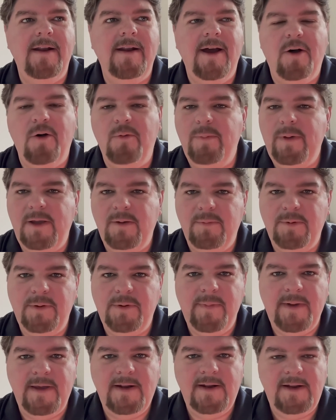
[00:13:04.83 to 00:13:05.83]
I'll be able to
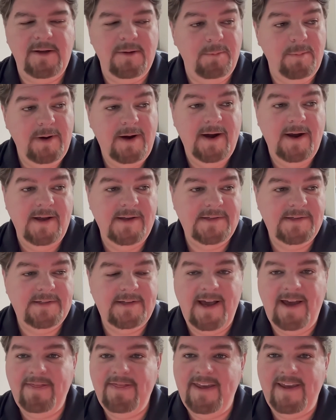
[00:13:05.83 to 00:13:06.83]
meet him because
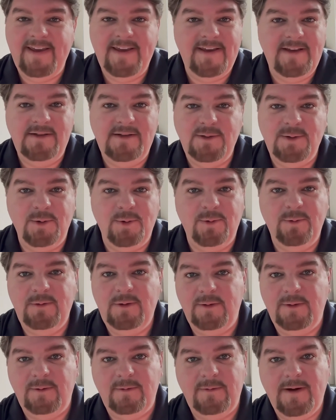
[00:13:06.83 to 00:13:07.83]
I think he's a cool
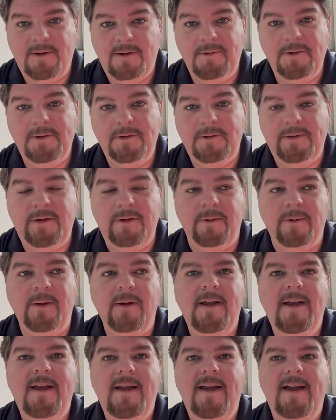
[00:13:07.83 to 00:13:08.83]
dude. I really do.
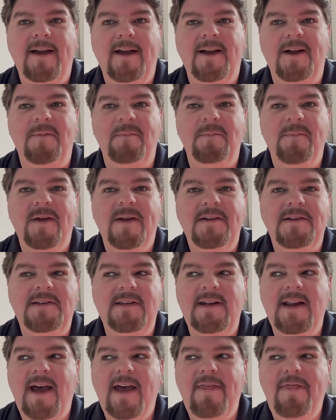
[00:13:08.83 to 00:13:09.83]

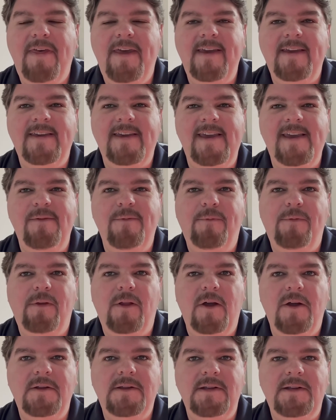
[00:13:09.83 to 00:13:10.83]
Did I think he
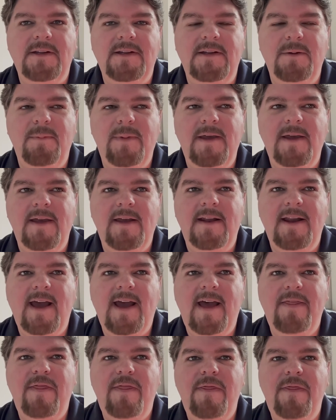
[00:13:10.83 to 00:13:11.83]
flaunted it a bit? I
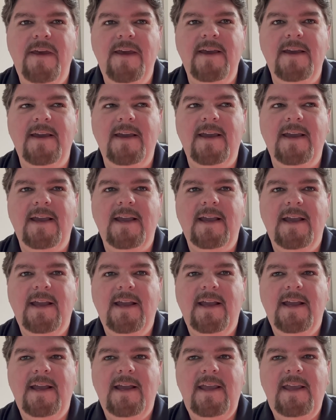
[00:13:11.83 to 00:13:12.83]
think
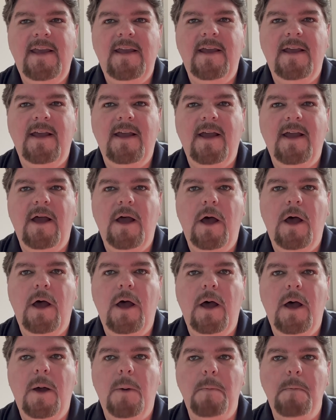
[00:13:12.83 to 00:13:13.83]

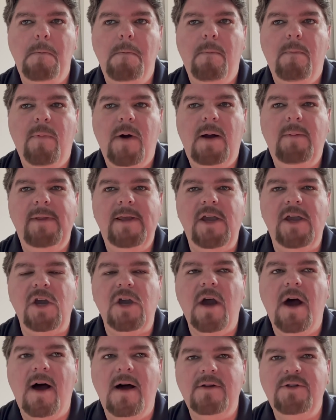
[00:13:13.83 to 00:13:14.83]
probably
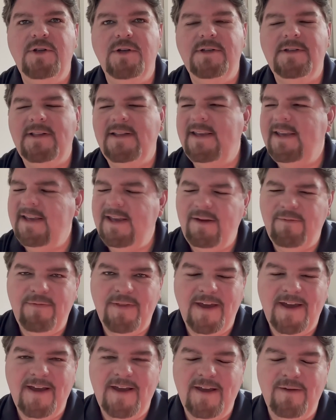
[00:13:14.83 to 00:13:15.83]
unconsciously, if
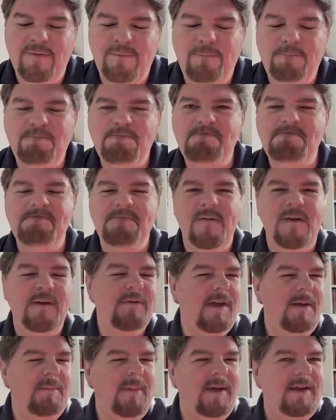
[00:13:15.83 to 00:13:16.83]

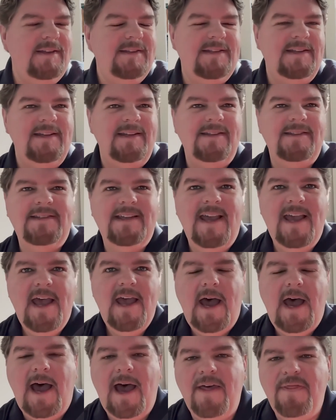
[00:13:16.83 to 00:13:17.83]
that makes sense.
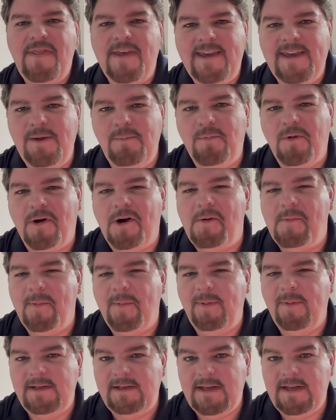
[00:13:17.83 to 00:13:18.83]
I think he
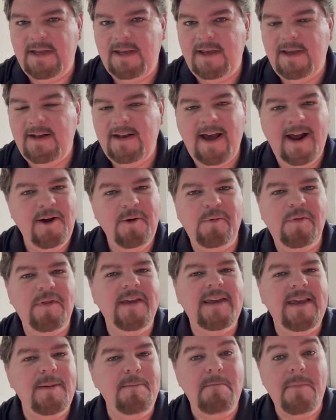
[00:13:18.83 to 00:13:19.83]
probably did. I don't think
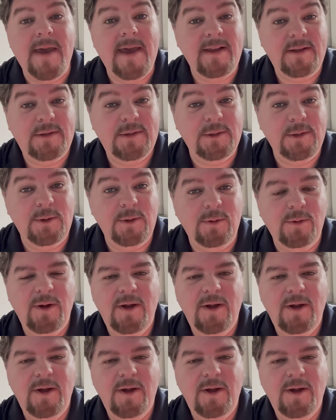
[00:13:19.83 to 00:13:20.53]
he meant to,